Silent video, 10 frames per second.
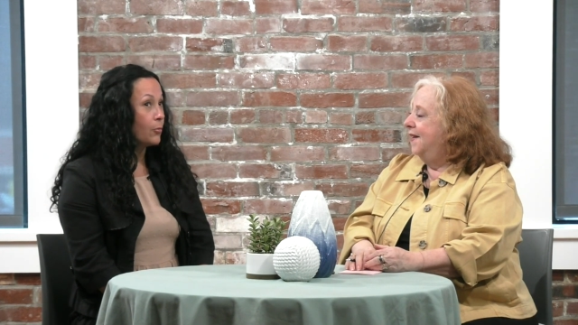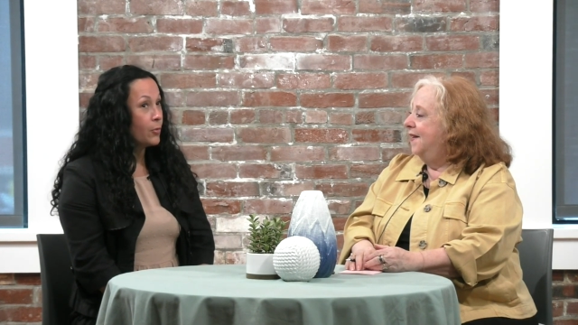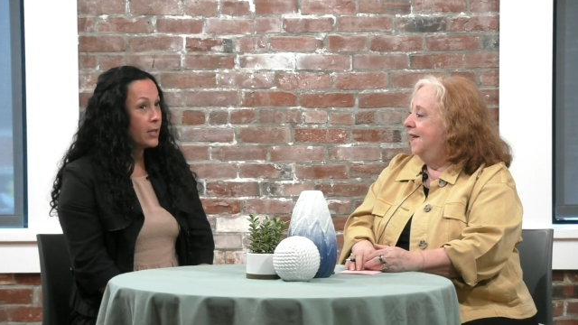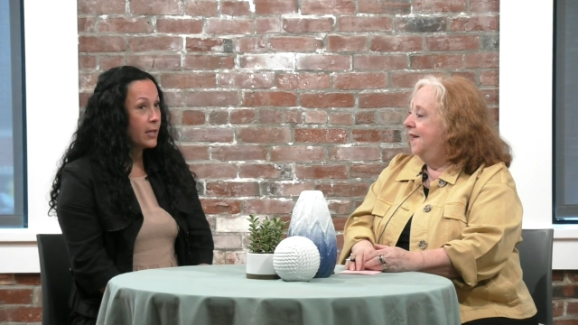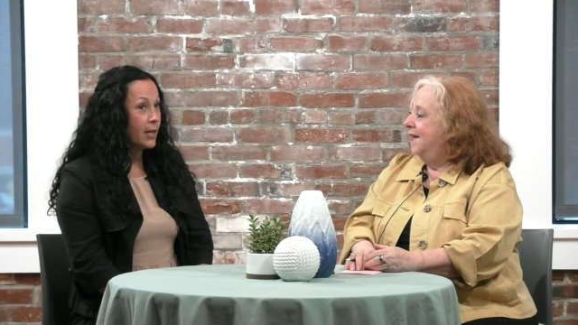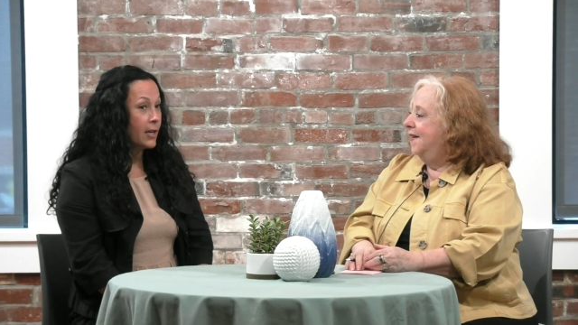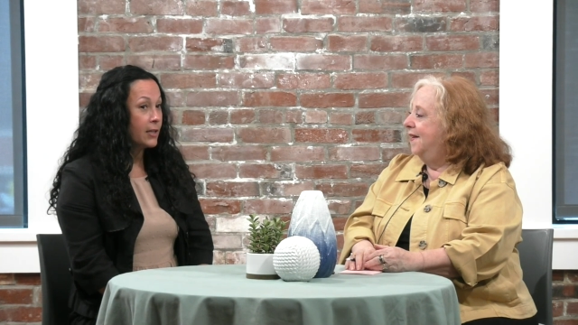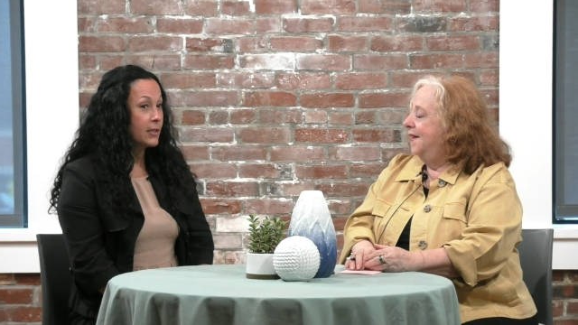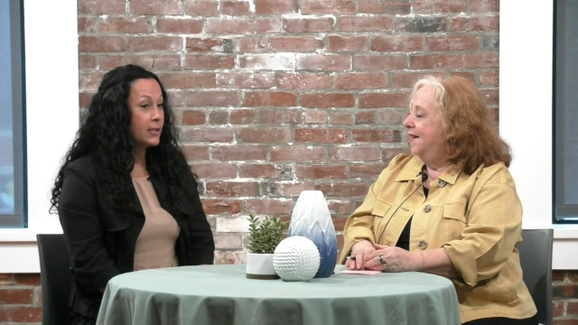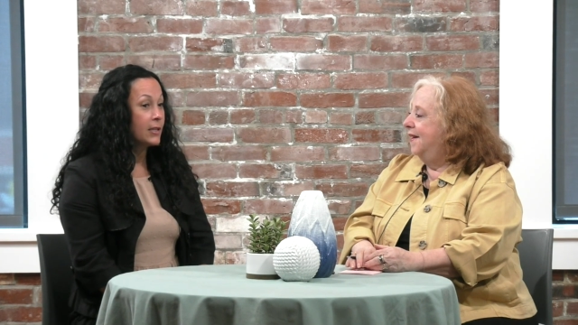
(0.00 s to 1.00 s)

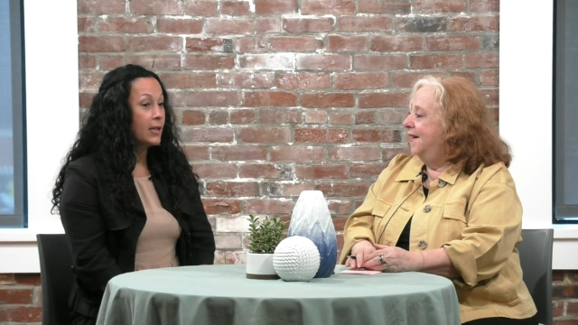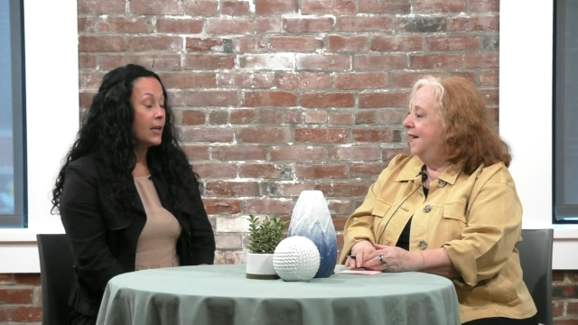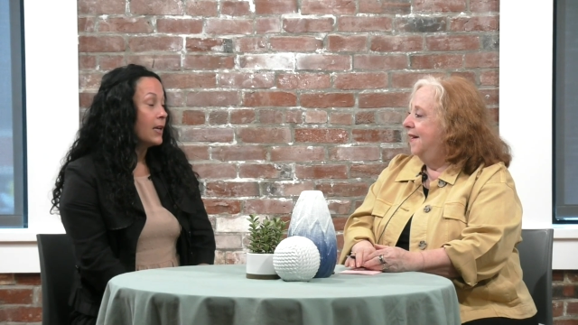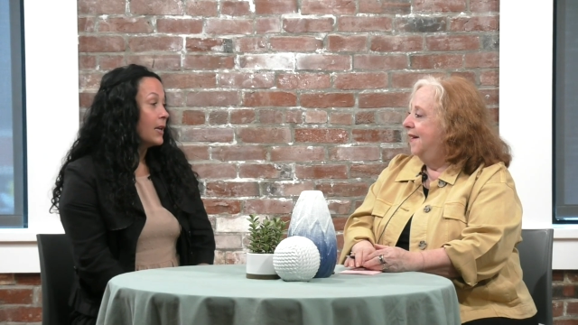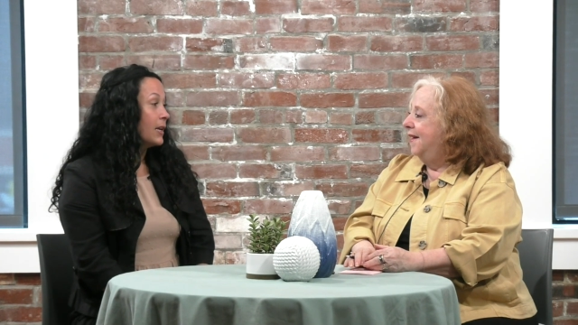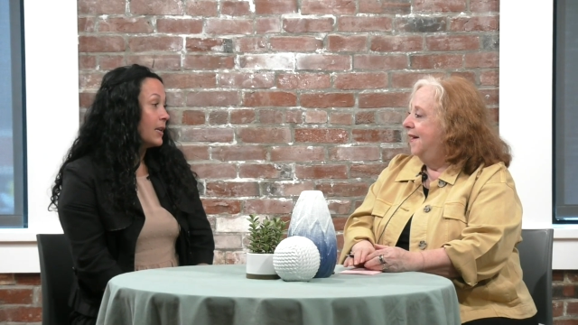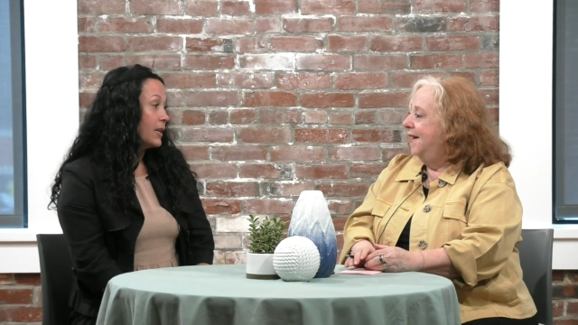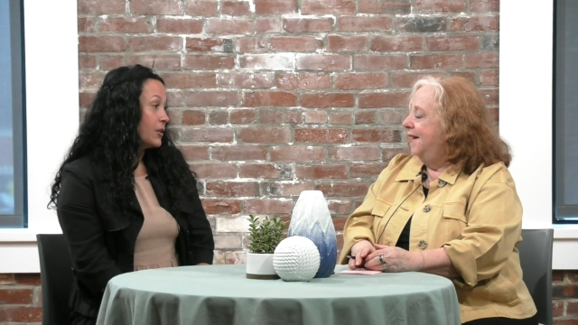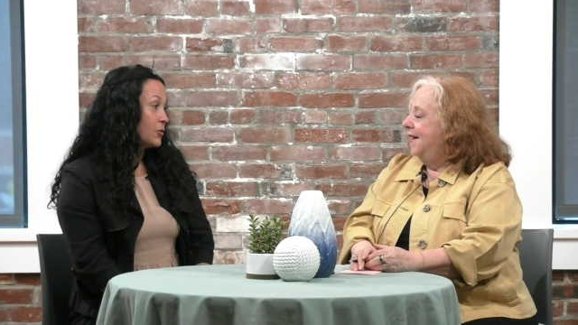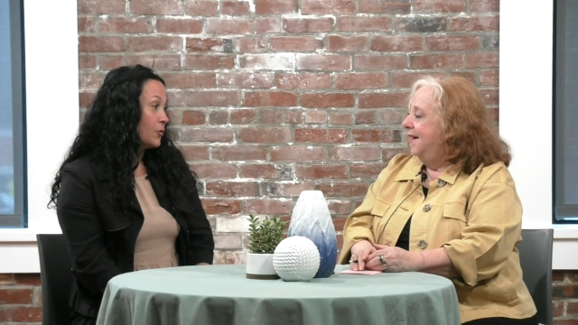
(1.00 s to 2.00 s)
Speaker 1: weekend in
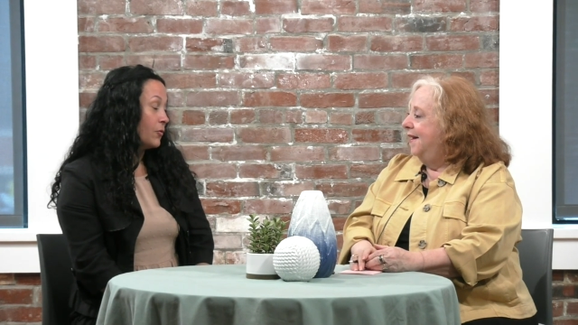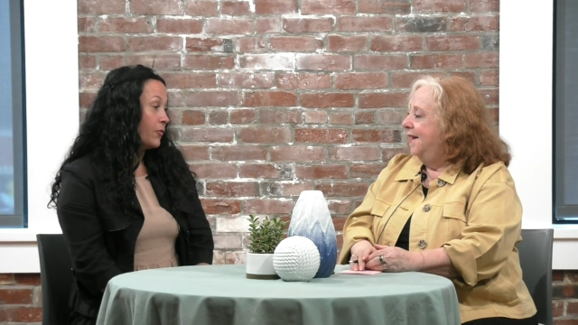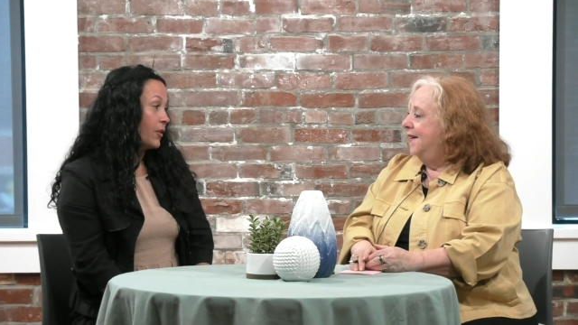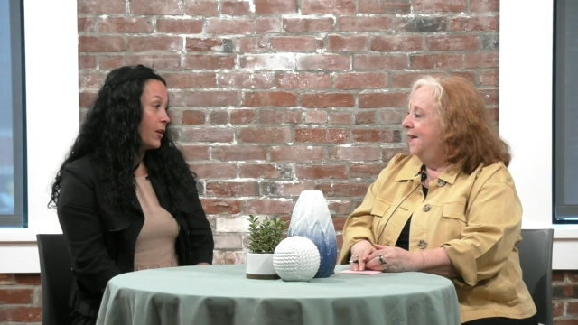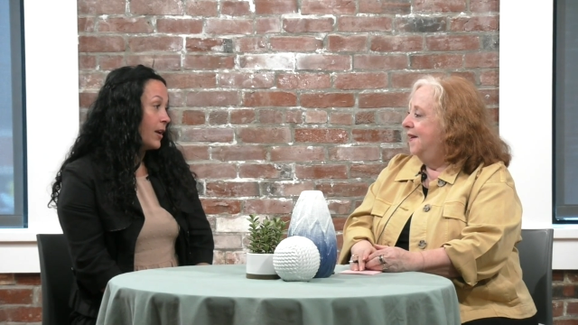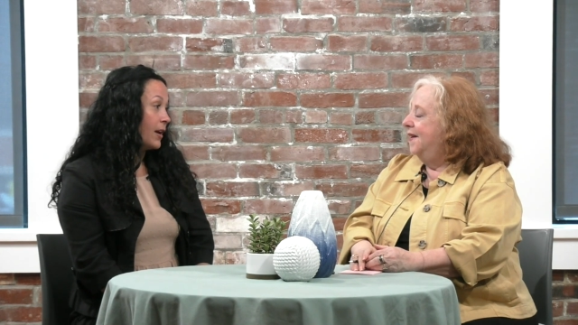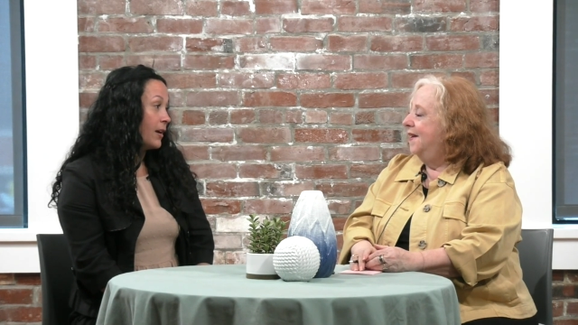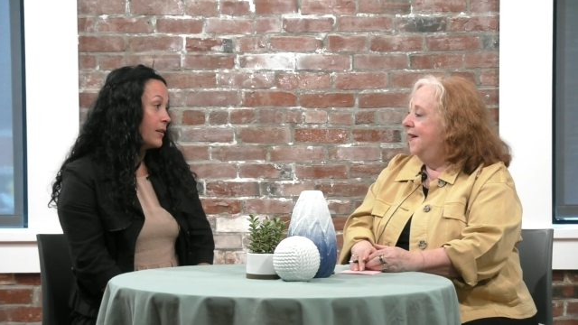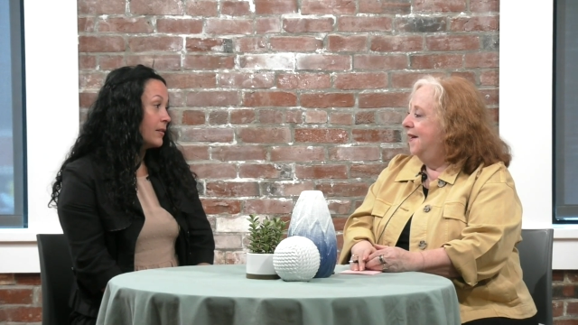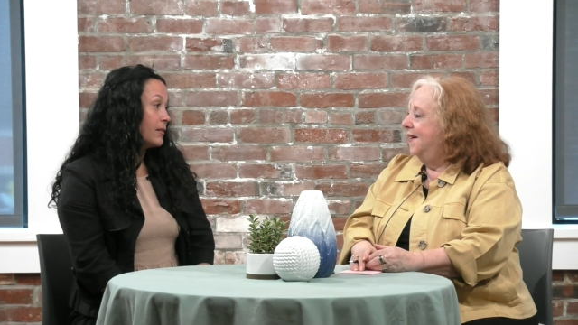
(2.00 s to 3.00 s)
Andover at